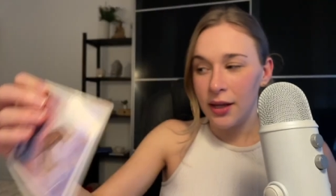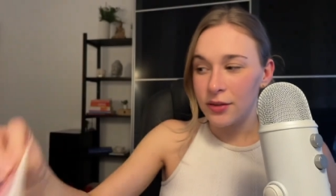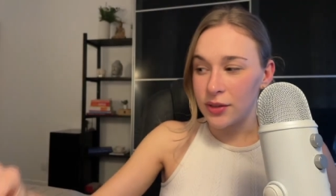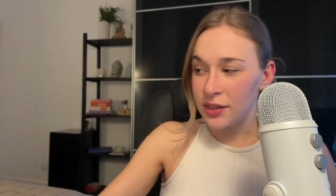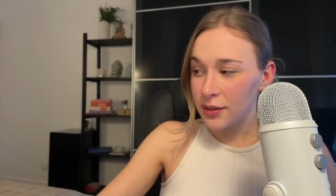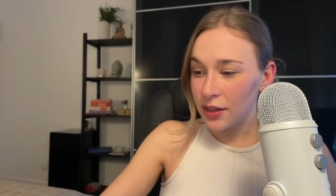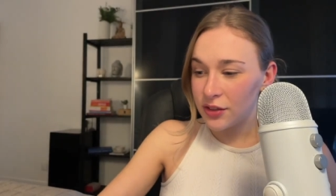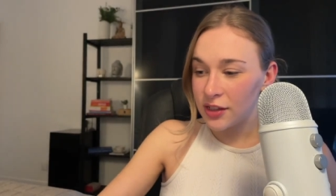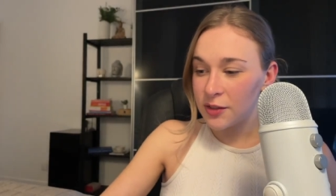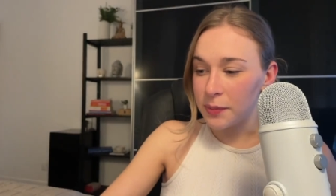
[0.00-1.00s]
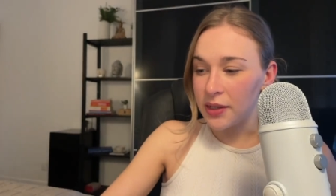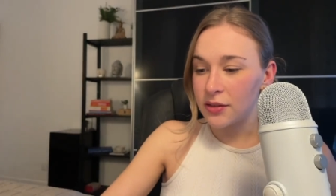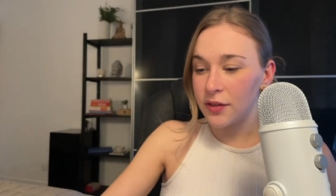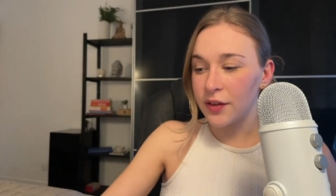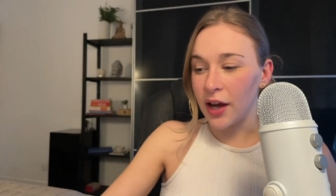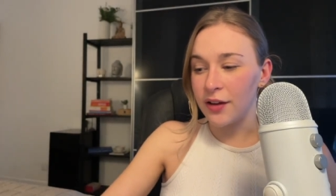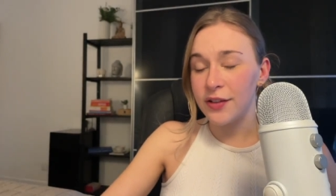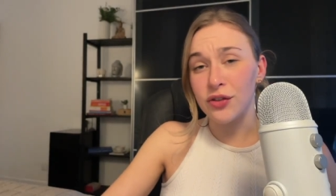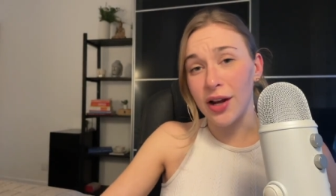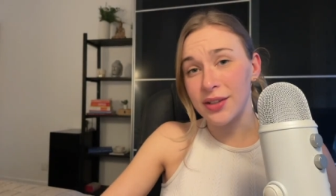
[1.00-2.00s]
so this actually speaks of kind of
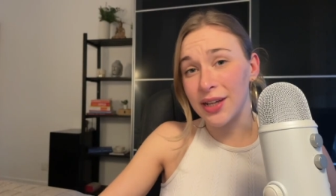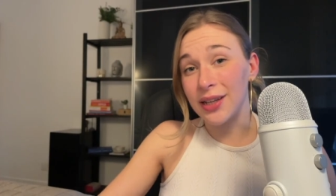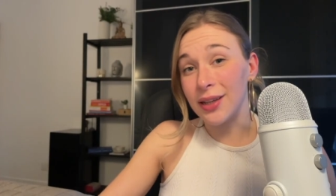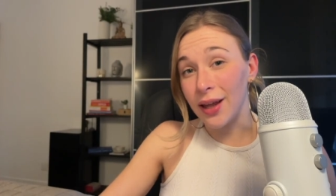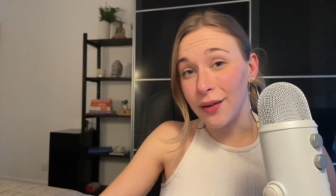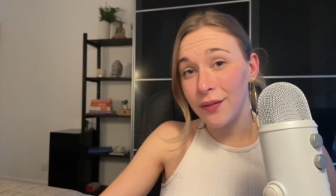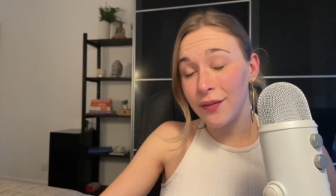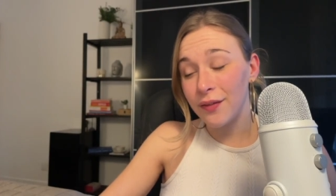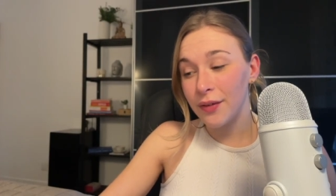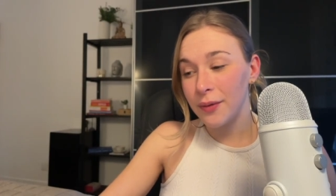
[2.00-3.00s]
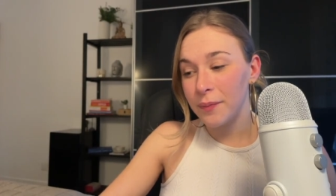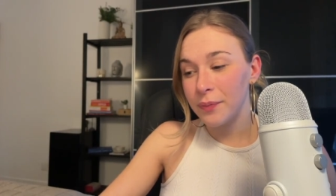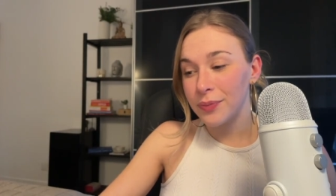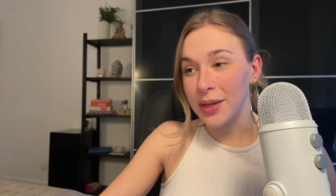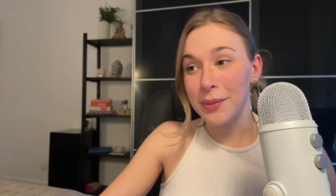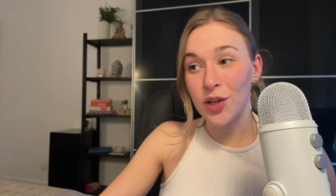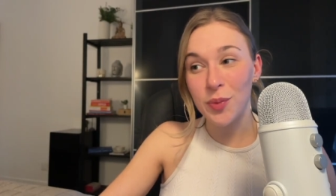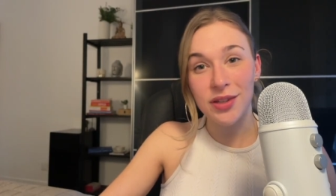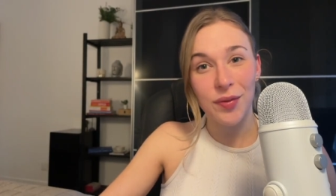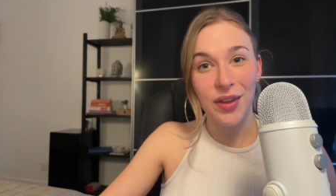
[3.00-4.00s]
attracting in love it may not
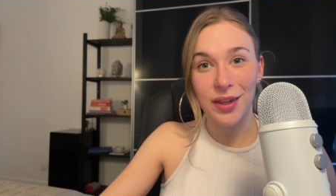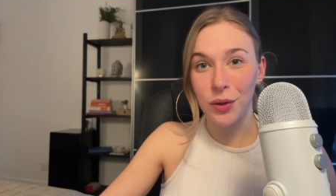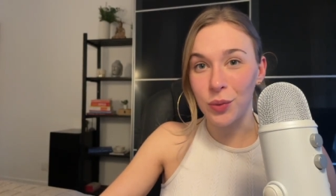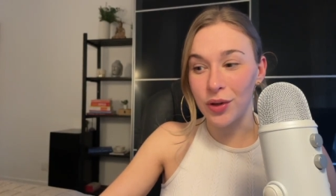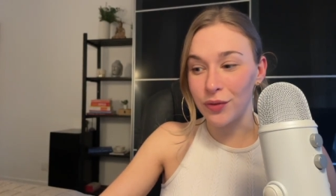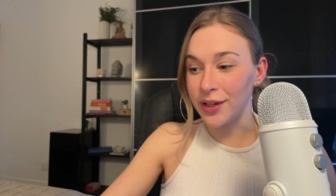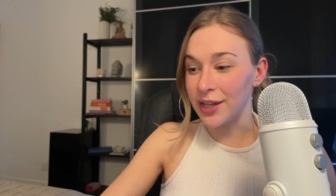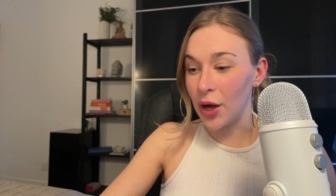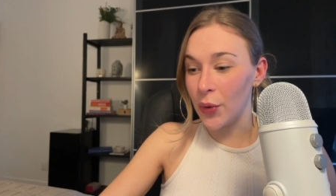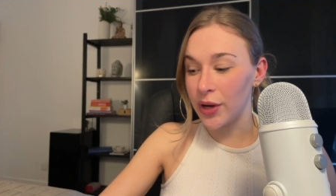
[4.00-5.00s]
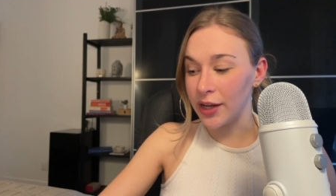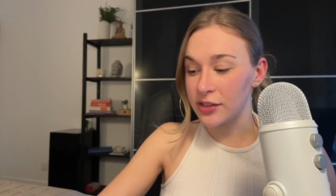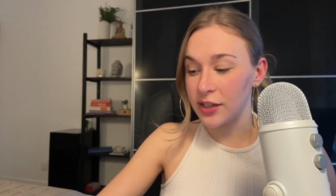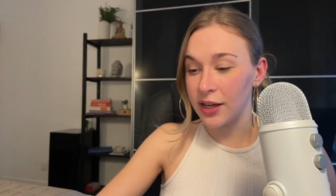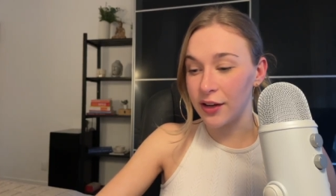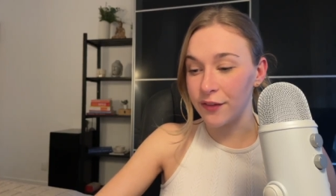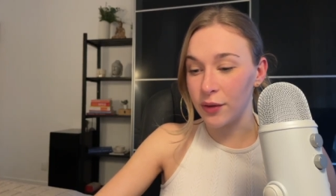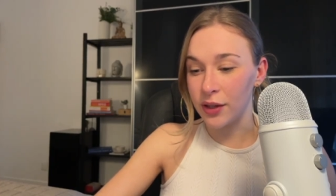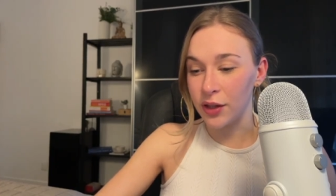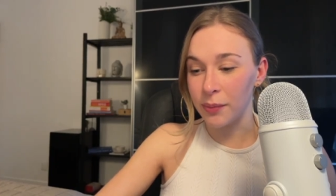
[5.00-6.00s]
be something that you want right now and i actually kind of
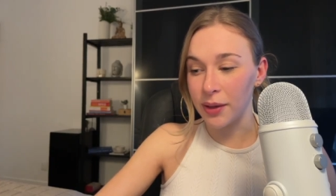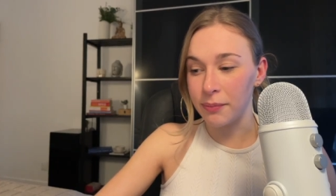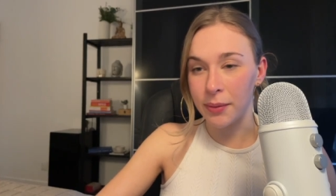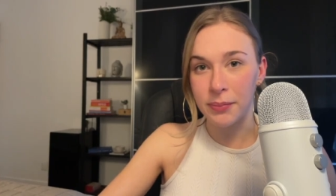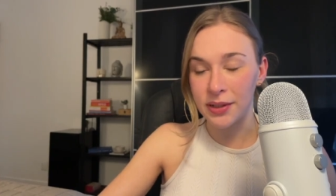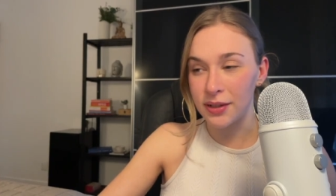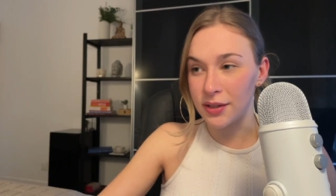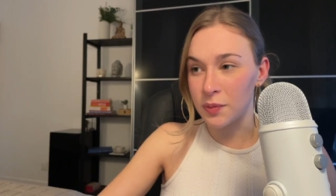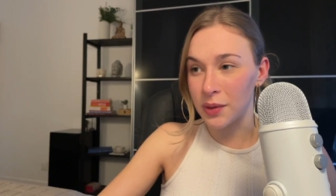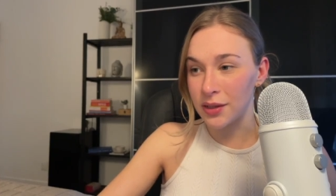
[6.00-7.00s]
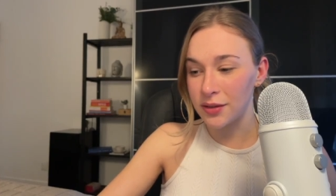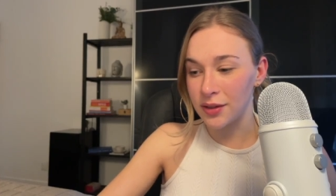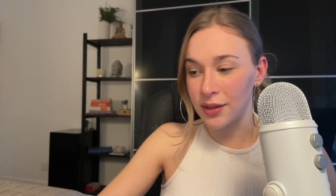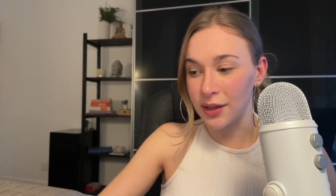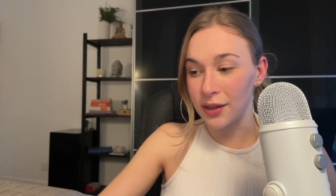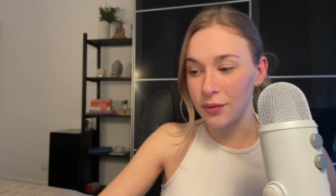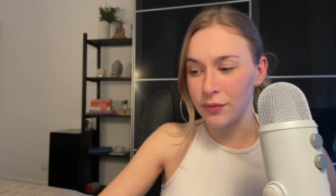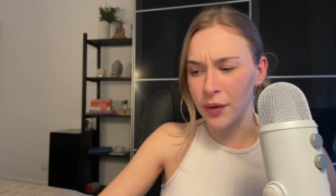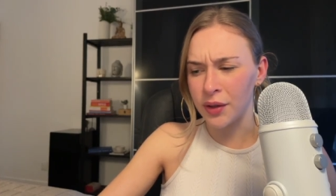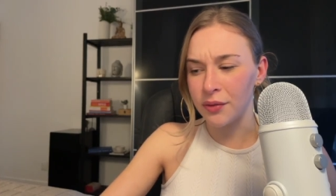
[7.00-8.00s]
feel like you might bump into this person like
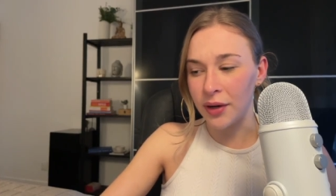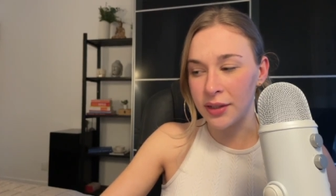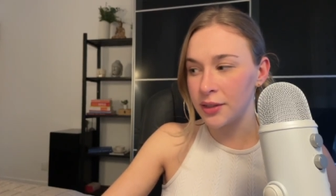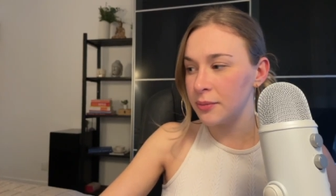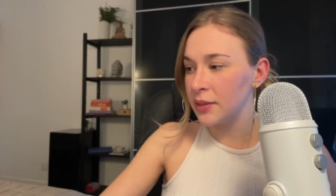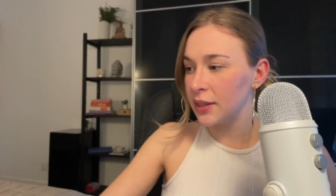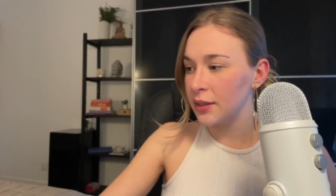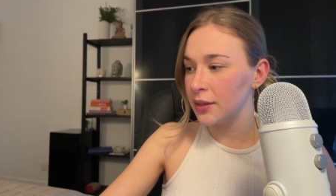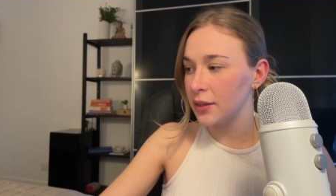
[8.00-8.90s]
very randomly